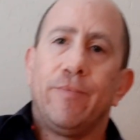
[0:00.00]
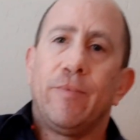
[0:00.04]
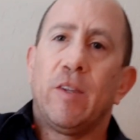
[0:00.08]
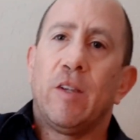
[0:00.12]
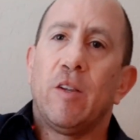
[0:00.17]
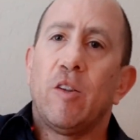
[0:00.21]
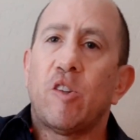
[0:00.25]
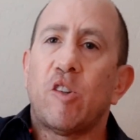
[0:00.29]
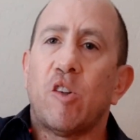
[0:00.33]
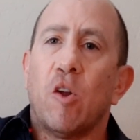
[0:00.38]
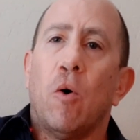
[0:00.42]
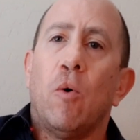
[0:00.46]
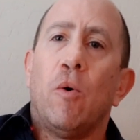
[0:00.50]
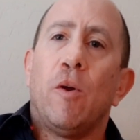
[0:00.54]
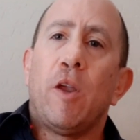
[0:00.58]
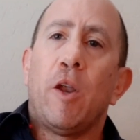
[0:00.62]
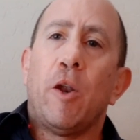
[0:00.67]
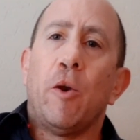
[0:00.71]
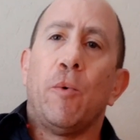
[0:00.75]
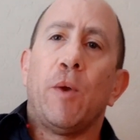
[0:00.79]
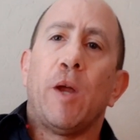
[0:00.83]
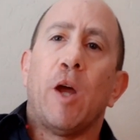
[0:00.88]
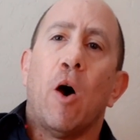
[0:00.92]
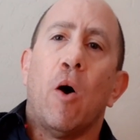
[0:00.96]
So
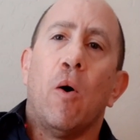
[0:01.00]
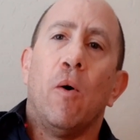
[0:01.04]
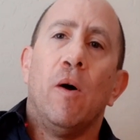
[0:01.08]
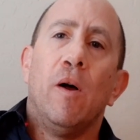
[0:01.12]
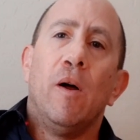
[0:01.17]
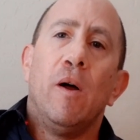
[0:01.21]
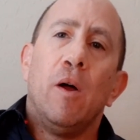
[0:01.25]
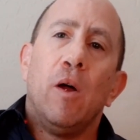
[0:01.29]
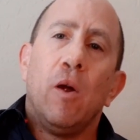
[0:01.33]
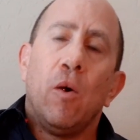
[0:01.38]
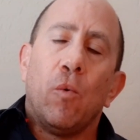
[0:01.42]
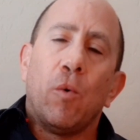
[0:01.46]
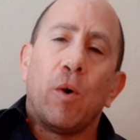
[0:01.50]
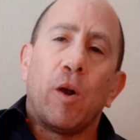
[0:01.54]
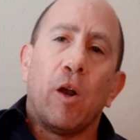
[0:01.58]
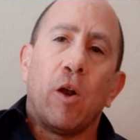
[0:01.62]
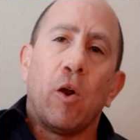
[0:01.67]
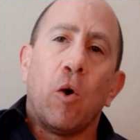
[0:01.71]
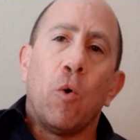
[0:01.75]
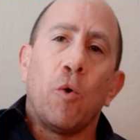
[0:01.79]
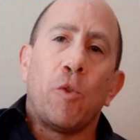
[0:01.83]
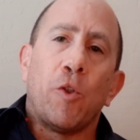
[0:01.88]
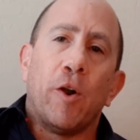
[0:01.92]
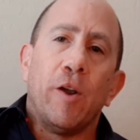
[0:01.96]
here we go. We're going to
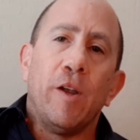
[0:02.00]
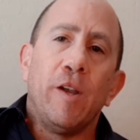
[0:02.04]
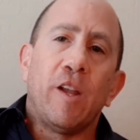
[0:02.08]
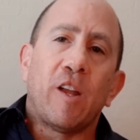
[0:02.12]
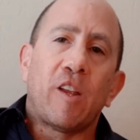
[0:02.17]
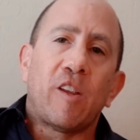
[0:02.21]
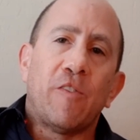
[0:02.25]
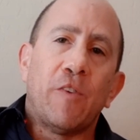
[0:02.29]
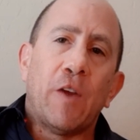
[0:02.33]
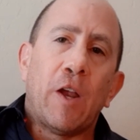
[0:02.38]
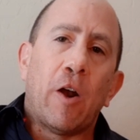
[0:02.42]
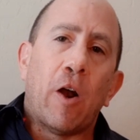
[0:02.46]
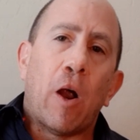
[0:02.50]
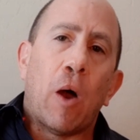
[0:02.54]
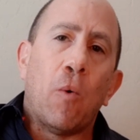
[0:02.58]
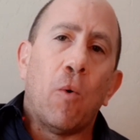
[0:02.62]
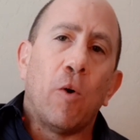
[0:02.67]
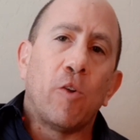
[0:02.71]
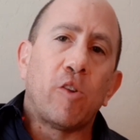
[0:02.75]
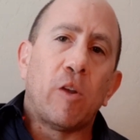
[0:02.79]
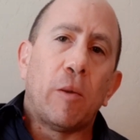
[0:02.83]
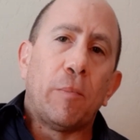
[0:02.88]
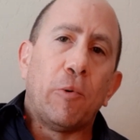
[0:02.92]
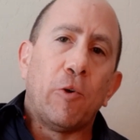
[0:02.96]
go with our index finger. I
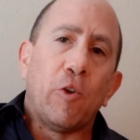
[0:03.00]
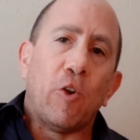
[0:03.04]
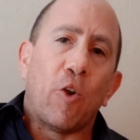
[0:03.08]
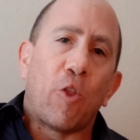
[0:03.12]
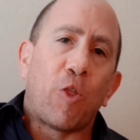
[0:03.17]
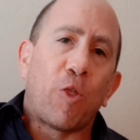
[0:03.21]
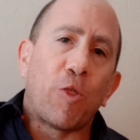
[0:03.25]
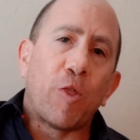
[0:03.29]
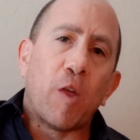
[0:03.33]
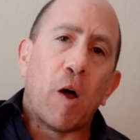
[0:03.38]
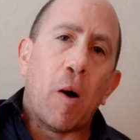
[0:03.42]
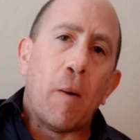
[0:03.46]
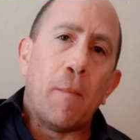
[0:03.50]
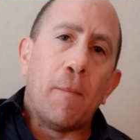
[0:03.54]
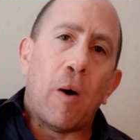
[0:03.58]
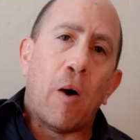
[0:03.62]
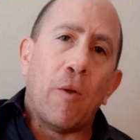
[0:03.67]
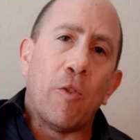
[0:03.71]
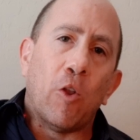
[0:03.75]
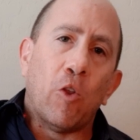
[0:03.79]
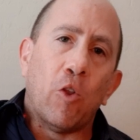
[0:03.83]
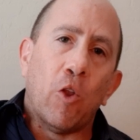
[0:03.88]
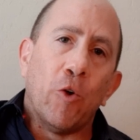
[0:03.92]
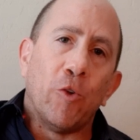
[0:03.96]
want you to put your thumb on
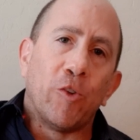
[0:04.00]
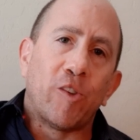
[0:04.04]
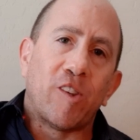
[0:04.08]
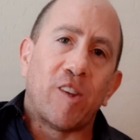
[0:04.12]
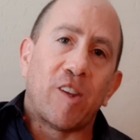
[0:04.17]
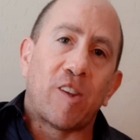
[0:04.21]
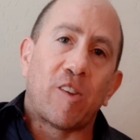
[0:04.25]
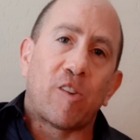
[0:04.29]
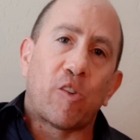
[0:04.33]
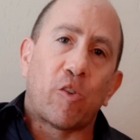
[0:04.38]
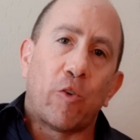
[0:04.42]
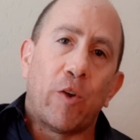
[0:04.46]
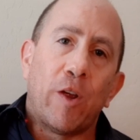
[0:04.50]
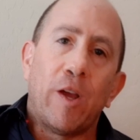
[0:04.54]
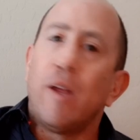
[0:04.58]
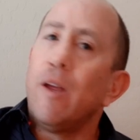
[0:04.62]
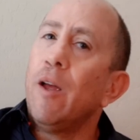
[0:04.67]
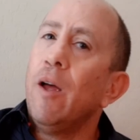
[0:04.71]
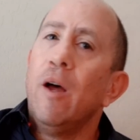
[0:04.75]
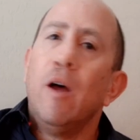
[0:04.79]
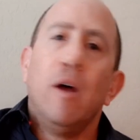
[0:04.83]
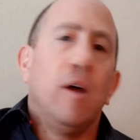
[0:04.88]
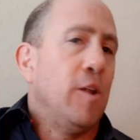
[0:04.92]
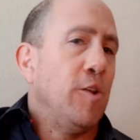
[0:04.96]
the low 6th
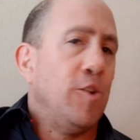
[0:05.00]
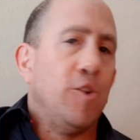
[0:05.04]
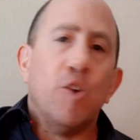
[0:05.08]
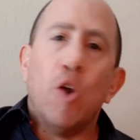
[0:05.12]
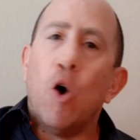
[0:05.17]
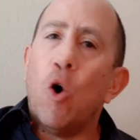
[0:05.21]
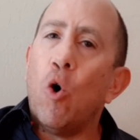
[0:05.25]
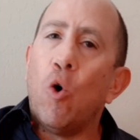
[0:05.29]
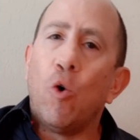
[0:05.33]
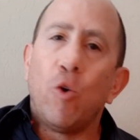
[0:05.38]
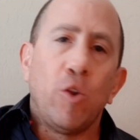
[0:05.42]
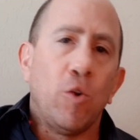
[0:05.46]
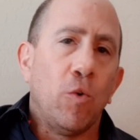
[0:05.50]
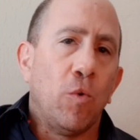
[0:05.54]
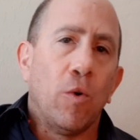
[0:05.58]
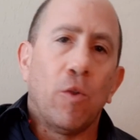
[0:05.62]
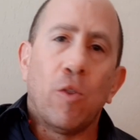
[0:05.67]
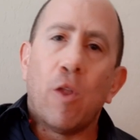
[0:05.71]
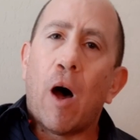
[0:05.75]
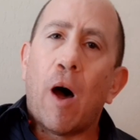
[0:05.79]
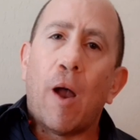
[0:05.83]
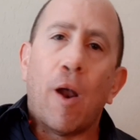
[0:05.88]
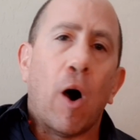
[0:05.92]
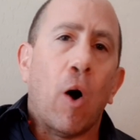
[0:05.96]
string. No, you will
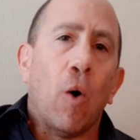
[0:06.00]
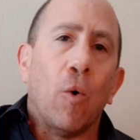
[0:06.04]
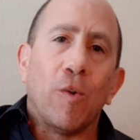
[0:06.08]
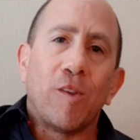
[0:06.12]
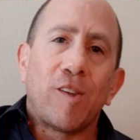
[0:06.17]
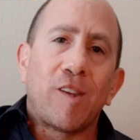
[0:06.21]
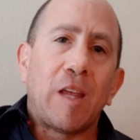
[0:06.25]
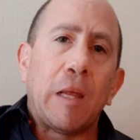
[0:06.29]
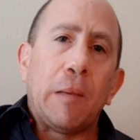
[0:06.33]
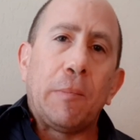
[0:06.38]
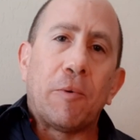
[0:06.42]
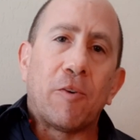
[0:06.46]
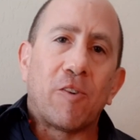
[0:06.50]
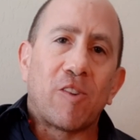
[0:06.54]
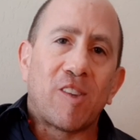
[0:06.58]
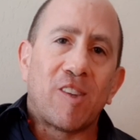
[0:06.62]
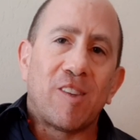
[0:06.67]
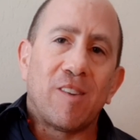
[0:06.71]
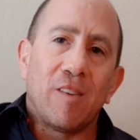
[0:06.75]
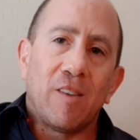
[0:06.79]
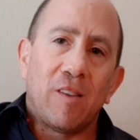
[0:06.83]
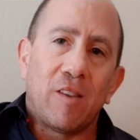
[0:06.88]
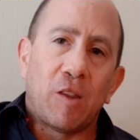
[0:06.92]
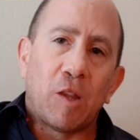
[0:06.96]
not always keep your
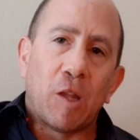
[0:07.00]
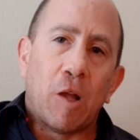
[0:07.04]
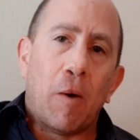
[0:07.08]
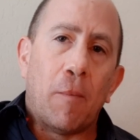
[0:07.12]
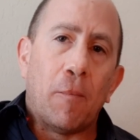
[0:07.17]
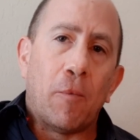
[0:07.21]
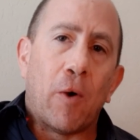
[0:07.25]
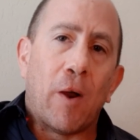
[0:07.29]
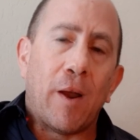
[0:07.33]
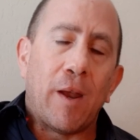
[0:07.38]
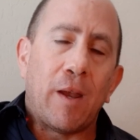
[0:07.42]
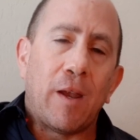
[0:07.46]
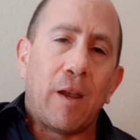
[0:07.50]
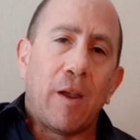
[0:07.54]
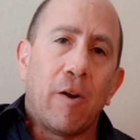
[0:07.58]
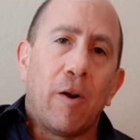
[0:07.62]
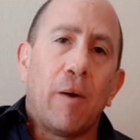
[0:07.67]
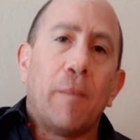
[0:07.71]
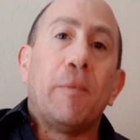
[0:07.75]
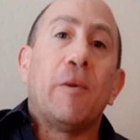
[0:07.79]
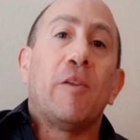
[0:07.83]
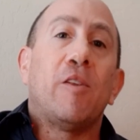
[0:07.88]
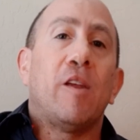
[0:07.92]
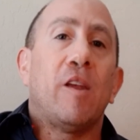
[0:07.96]
thumb right here,
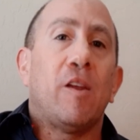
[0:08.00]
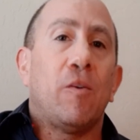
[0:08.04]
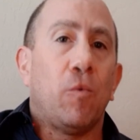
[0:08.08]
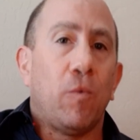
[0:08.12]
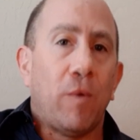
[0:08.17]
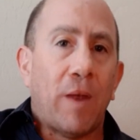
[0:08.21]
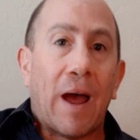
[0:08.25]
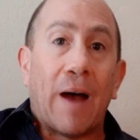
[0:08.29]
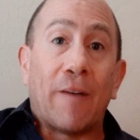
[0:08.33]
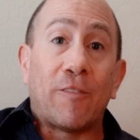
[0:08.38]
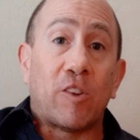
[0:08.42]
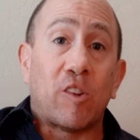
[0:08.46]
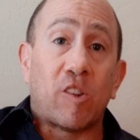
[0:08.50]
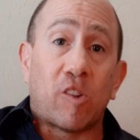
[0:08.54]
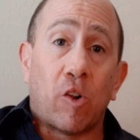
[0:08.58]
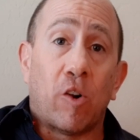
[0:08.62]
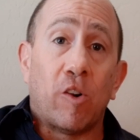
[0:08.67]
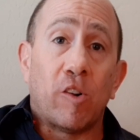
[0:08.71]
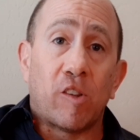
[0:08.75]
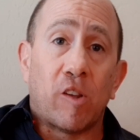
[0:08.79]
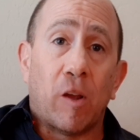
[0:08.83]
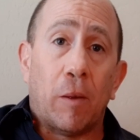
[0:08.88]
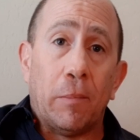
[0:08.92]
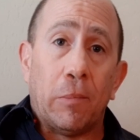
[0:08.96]
but we have to
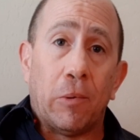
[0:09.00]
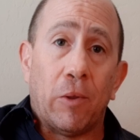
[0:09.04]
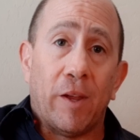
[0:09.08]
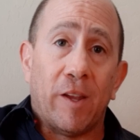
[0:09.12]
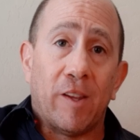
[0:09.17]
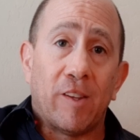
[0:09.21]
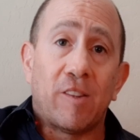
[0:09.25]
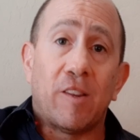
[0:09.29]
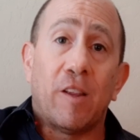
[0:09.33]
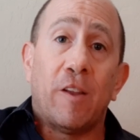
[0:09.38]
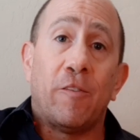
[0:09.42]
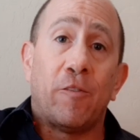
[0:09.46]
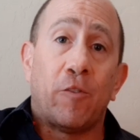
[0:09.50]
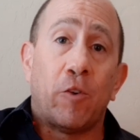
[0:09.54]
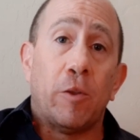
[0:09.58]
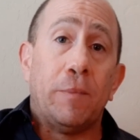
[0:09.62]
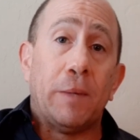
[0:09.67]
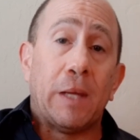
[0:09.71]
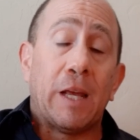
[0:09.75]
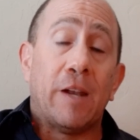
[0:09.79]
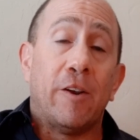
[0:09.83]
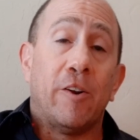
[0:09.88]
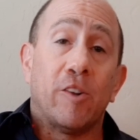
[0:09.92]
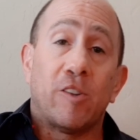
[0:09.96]
start someplace. And for the
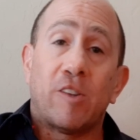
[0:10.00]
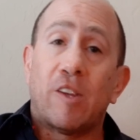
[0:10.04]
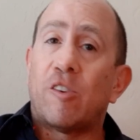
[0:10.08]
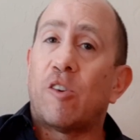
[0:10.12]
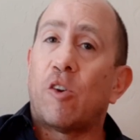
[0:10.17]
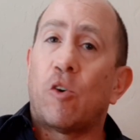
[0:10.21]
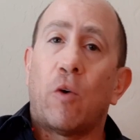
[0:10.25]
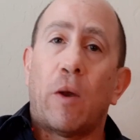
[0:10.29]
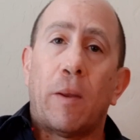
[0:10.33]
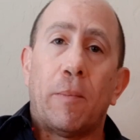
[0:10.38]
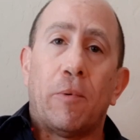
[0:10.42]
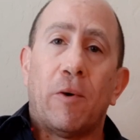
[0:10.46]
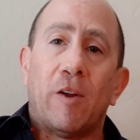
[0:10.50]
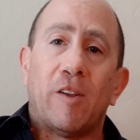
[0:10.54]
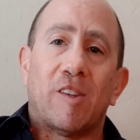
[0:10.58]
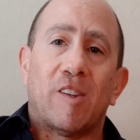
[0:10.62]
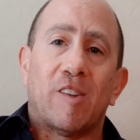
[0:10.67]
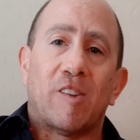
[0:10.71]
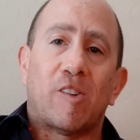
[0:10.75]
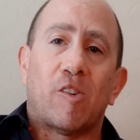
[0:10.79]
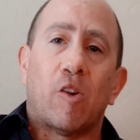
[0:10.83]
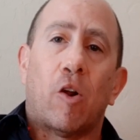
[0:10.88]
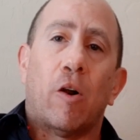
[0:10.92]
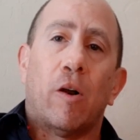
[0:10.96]
beginners, that's a great place
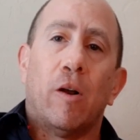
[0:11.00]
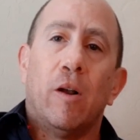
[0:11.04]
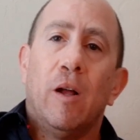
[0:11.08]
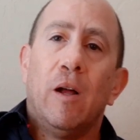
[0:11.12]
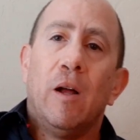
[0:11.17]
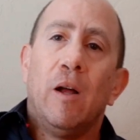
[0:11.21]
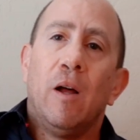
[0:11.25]
to start.